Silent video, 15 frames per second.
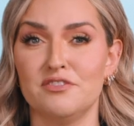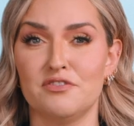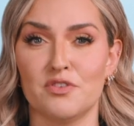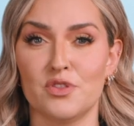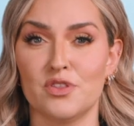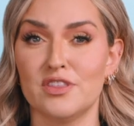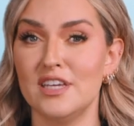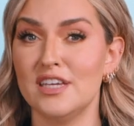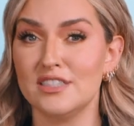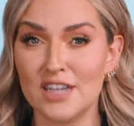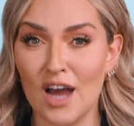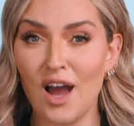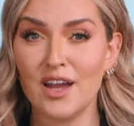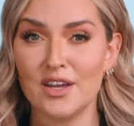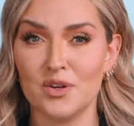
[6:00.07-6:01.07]
for the
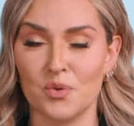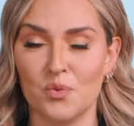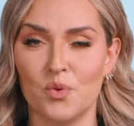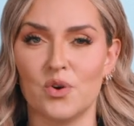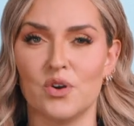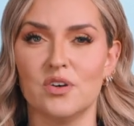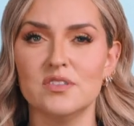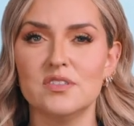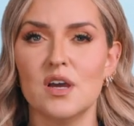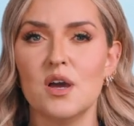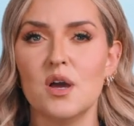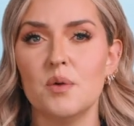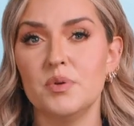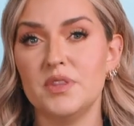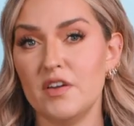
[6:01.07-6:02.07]
entire world,
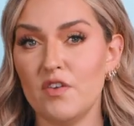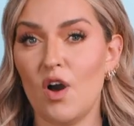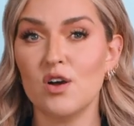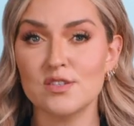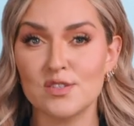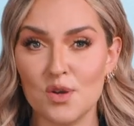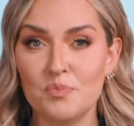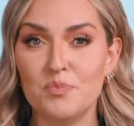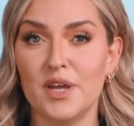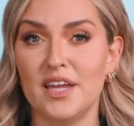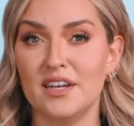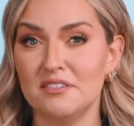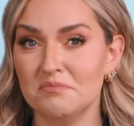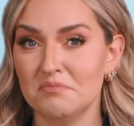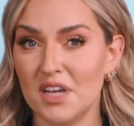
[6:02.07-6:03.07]
but they've also
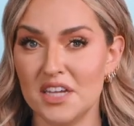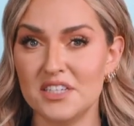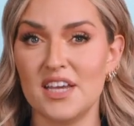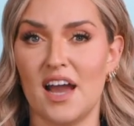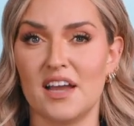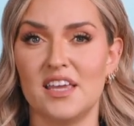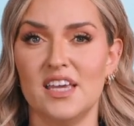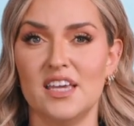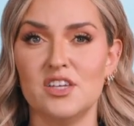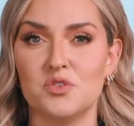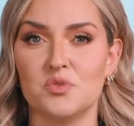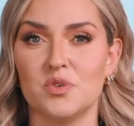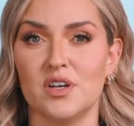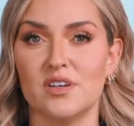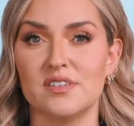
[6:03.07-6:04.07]
been attacking
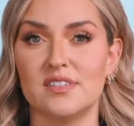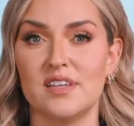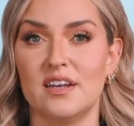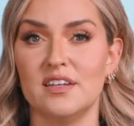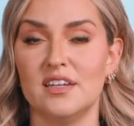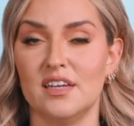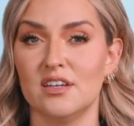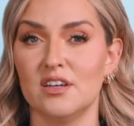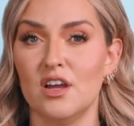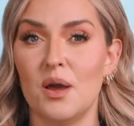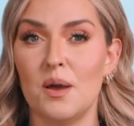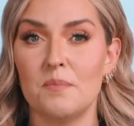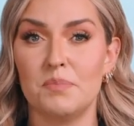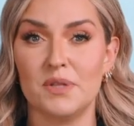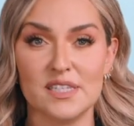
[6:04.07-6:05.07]
Israel, sending
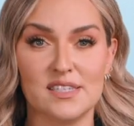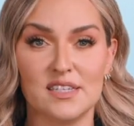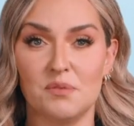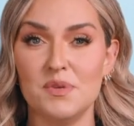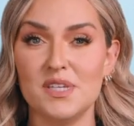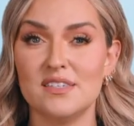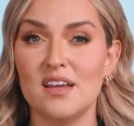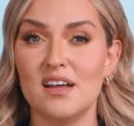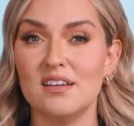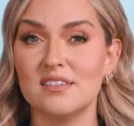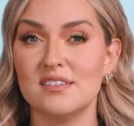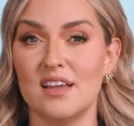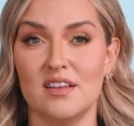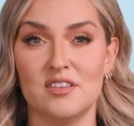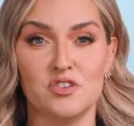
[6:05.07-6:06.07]
ballistic
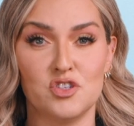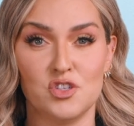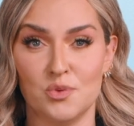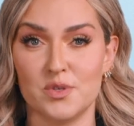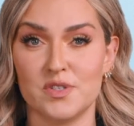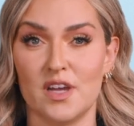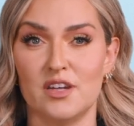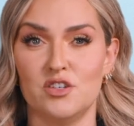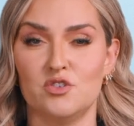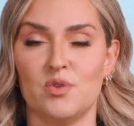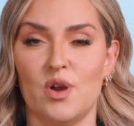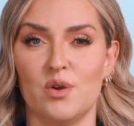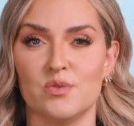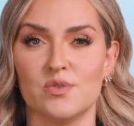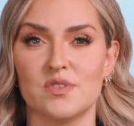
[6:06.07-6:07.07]
missiles and suicide
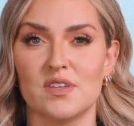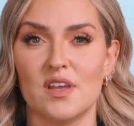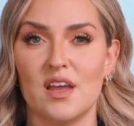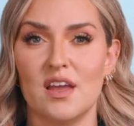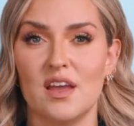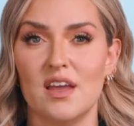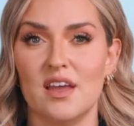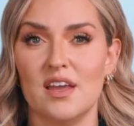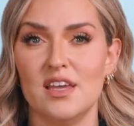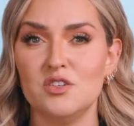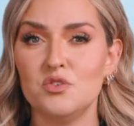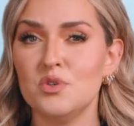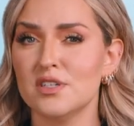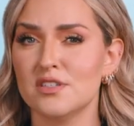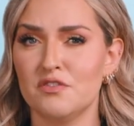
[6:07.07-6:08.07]
drones.
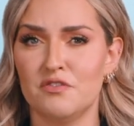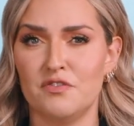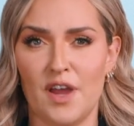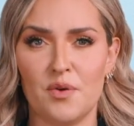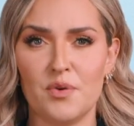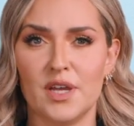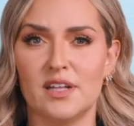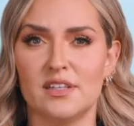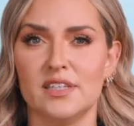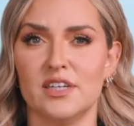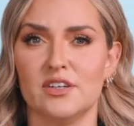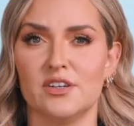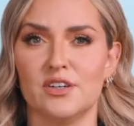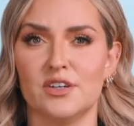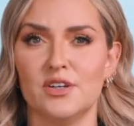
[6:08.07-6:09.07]
Israel is very
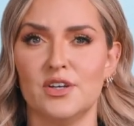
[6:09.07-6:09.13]
clear.